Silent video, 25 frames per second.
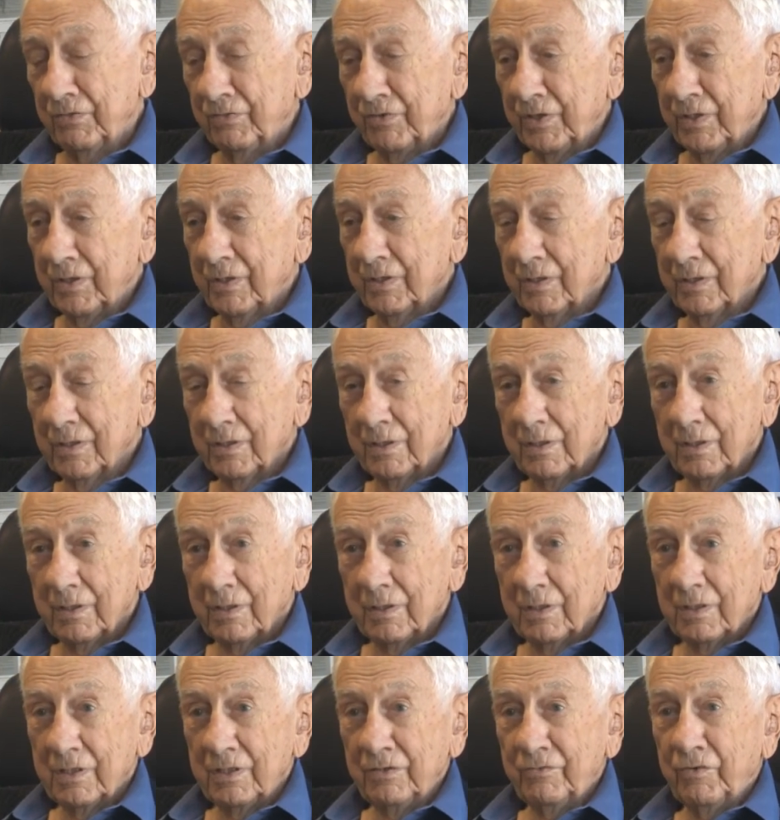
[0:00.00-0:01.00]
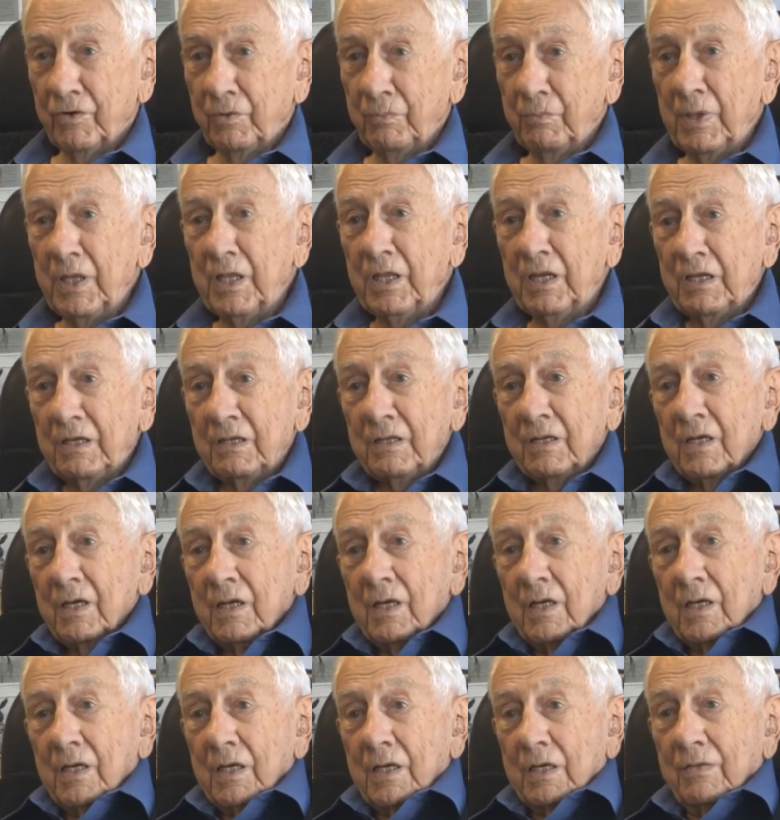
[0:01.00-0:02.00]
every every meeting,
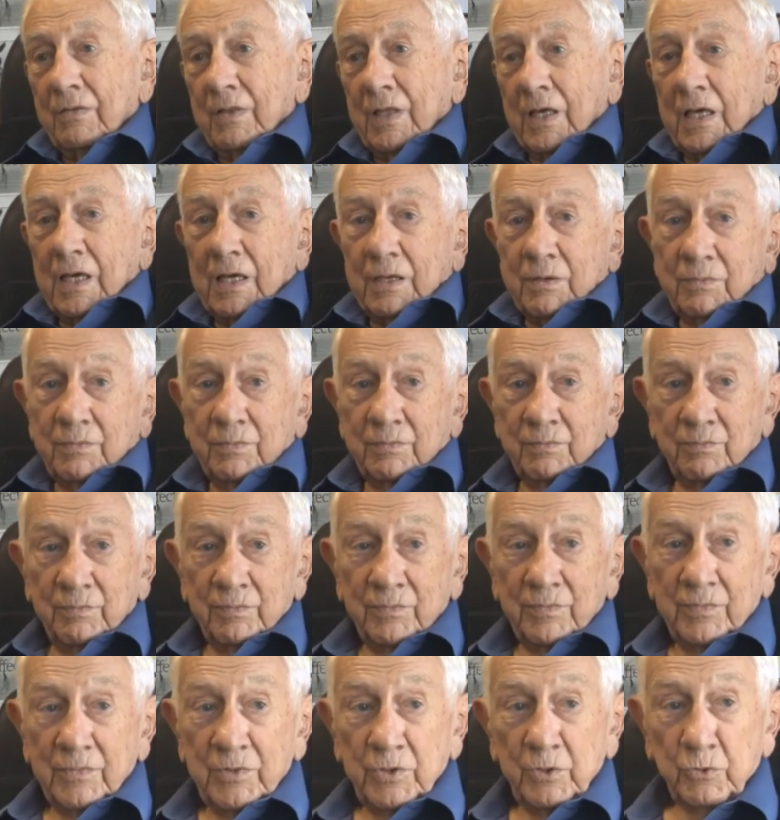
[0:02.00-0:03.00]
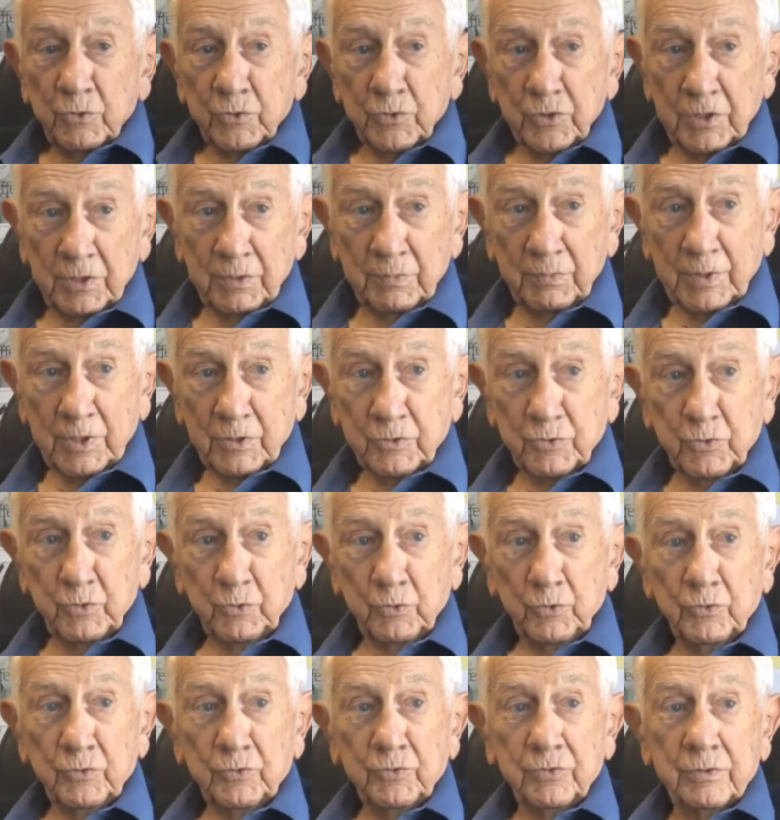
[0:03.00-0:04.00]
and they had usually about
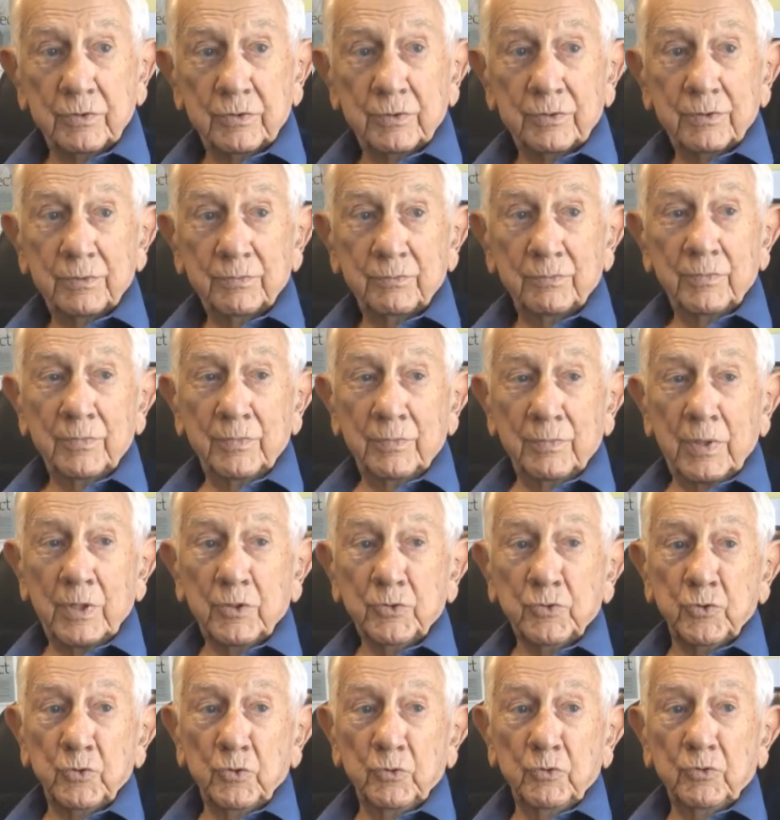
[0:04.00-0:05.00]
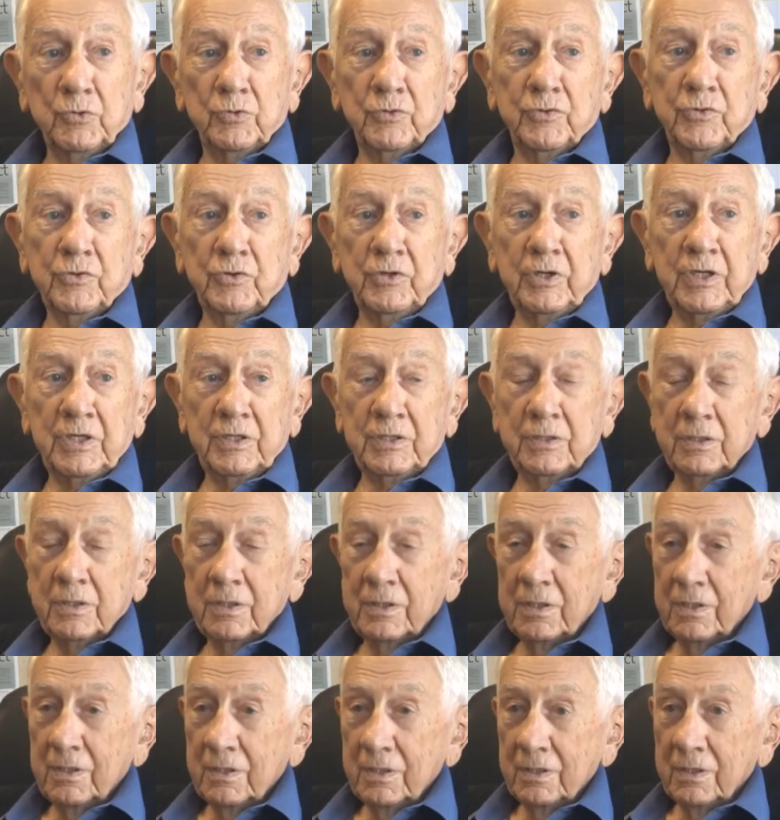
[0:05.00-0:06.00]
two, about two or three
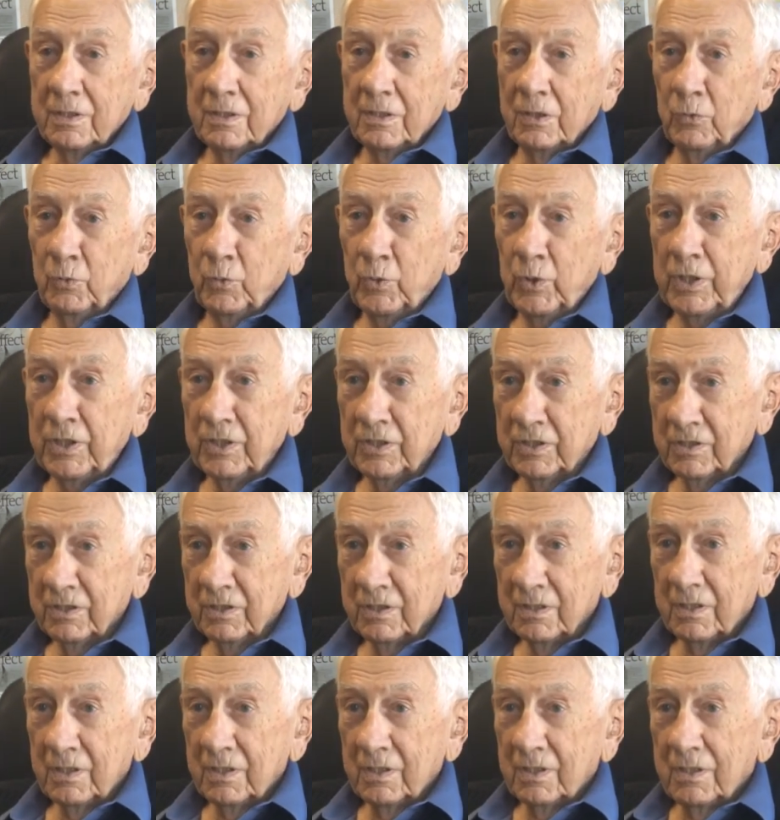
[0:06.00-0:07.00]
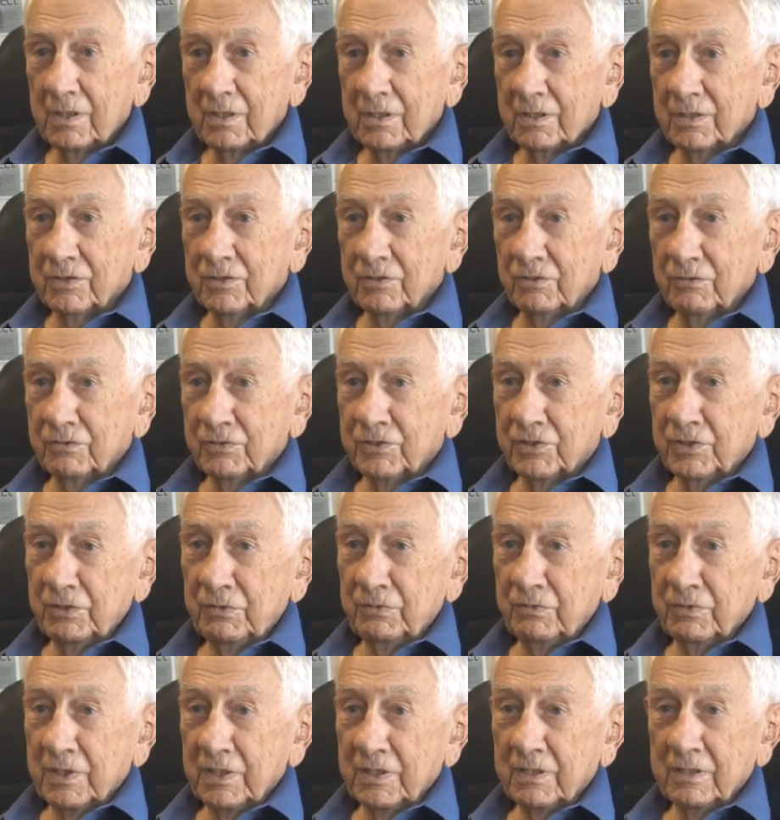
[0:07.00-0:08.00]
a week. So it
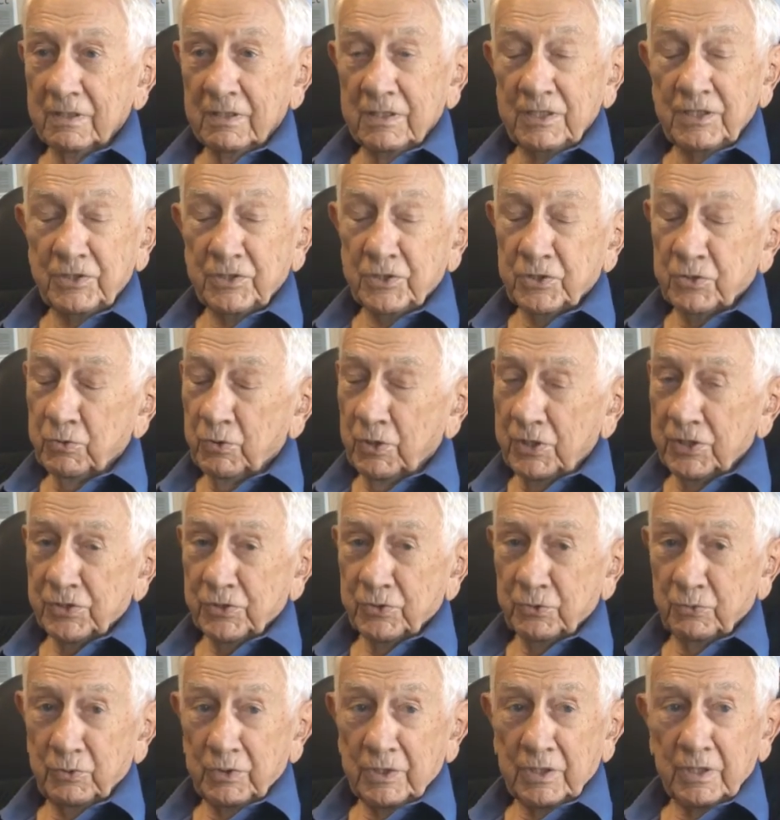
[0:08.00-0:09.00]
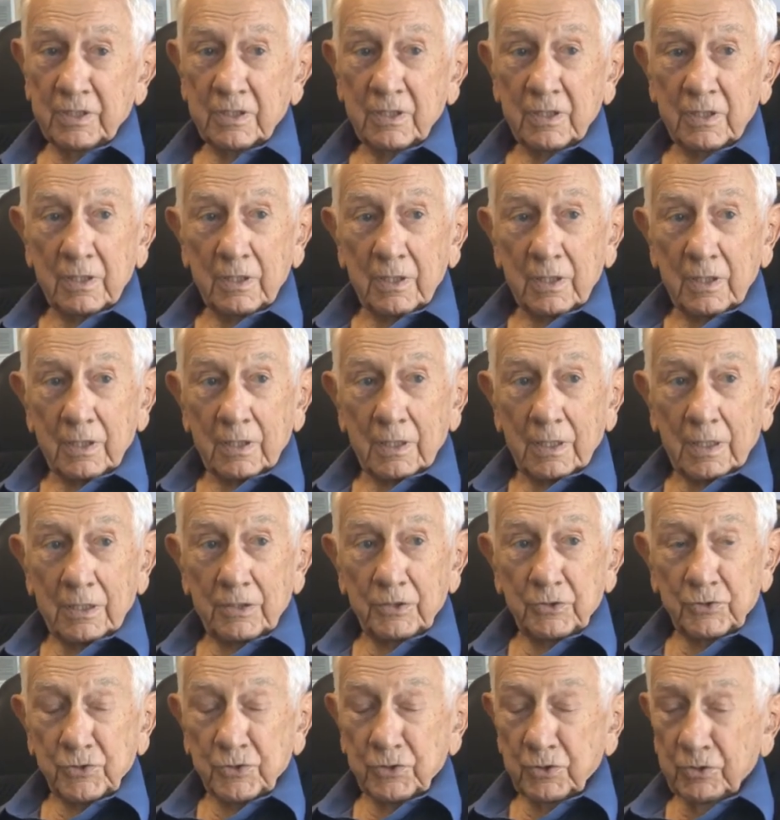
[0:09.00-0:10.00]
seemed like at least twice a week I
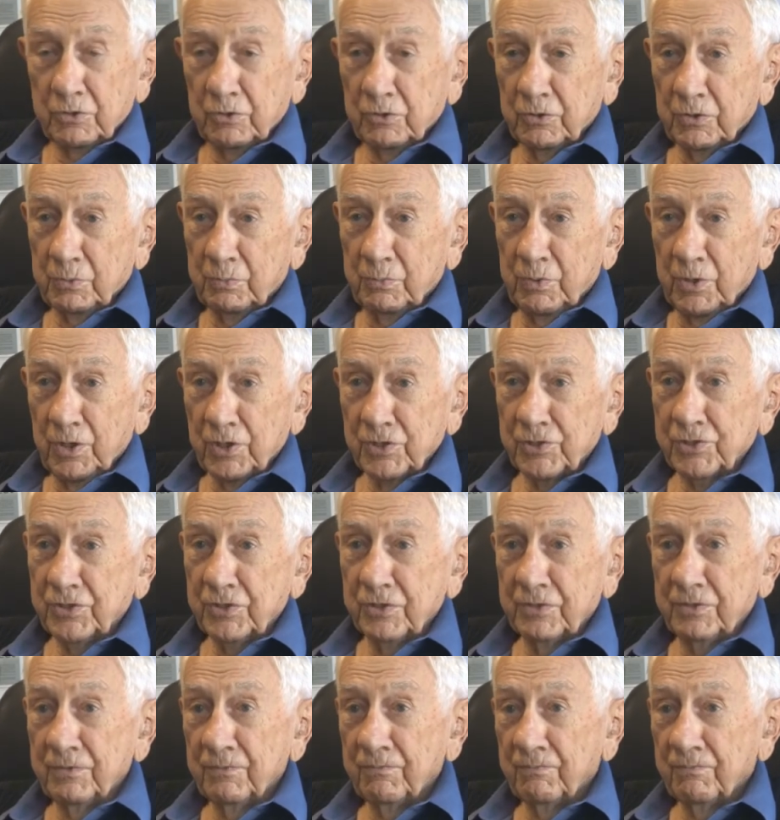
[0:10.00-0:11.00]
used to go to Boston